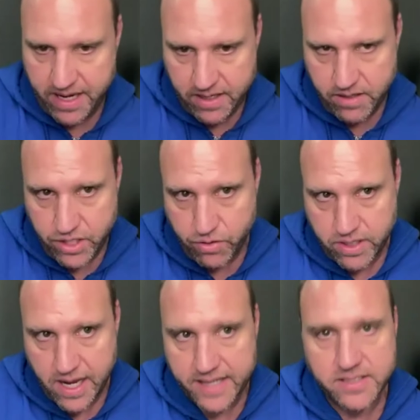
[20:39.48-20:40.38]
in
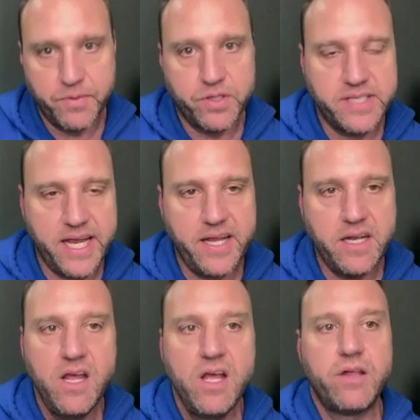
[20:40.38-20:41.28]
new customers
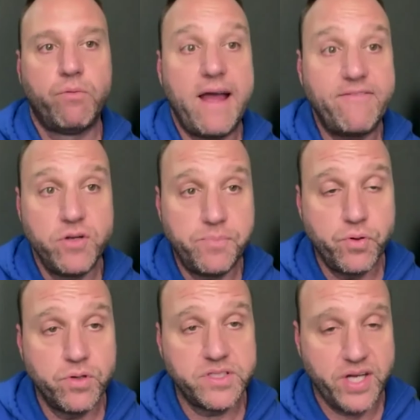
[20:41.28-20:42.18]
in. The revenue
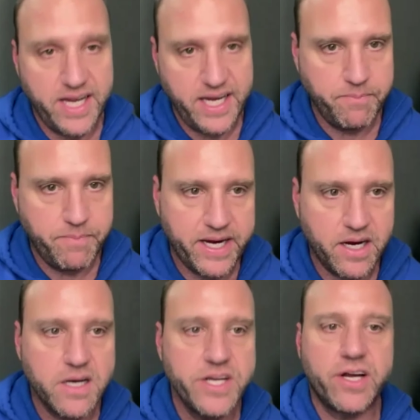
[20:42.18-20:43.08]
pools are getting
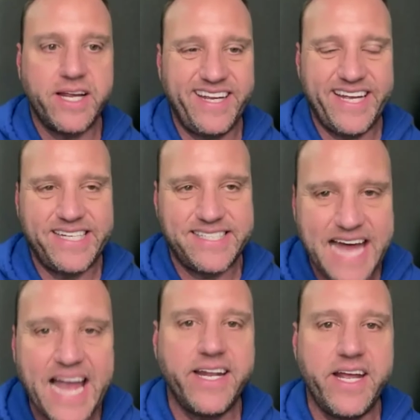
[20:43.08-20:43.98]
bigger. You're getting
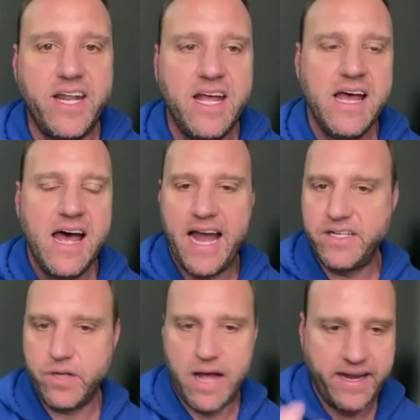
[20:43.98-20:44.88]
excited.
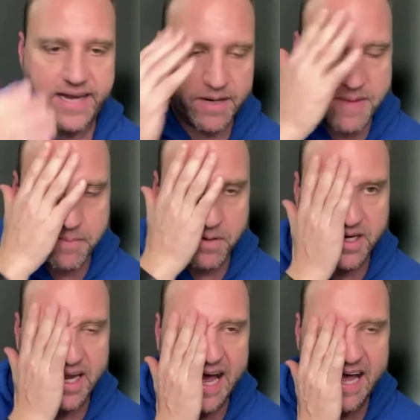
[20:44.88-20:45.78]
I can't
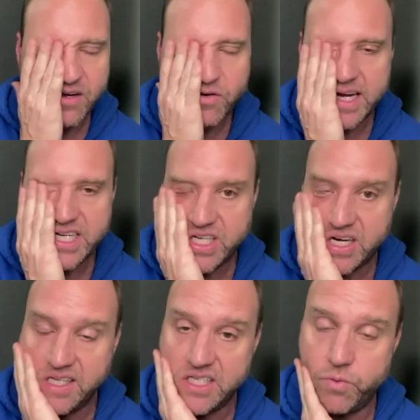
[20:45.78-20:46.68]
remember who I
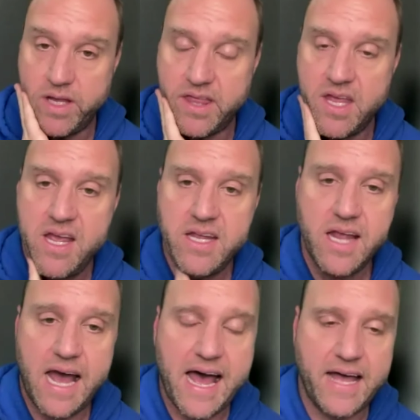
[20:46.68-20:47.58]
shared this with
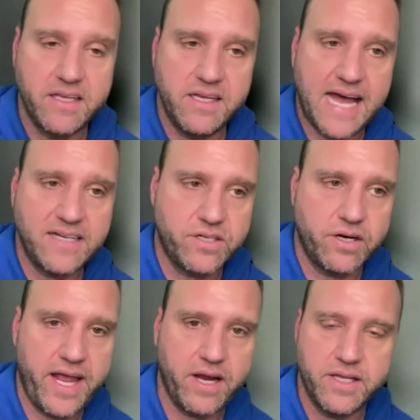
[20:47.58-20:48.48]

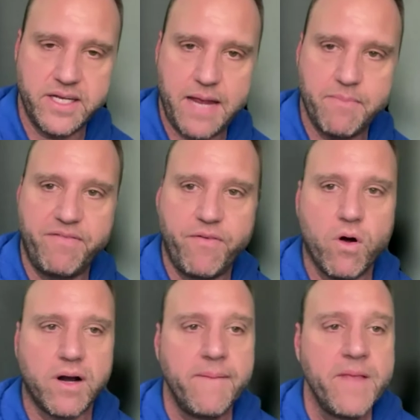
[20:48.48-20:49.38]
yesterday or the day
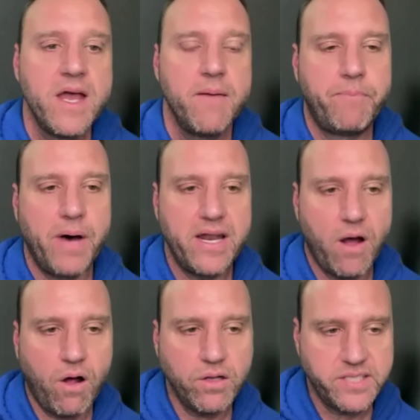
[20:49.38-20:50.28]
before,
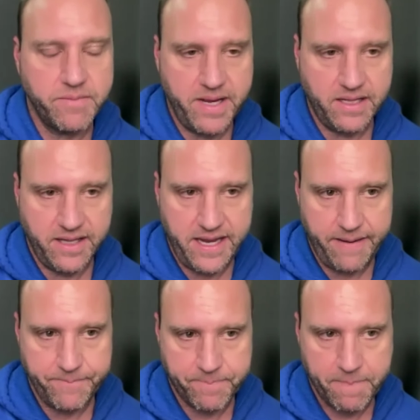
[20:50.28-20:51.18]
but
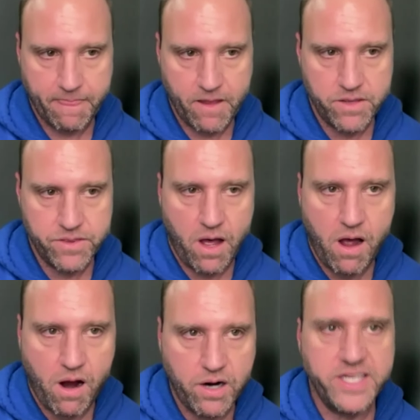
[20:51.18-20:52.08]
ultimately, the
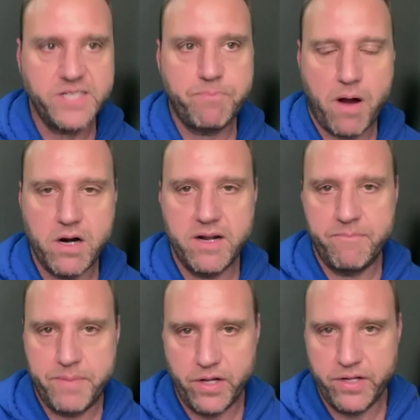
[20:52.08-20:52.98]
hardest part
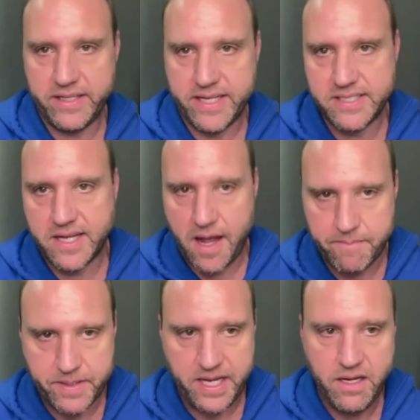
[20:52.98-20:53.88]
of building this
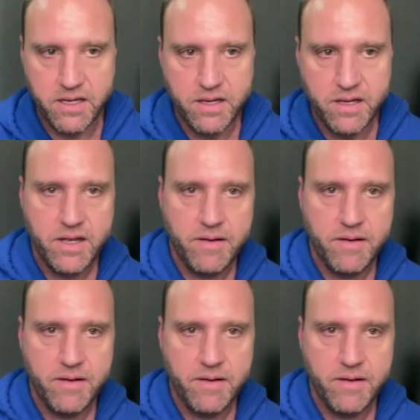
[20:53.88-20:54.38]
company,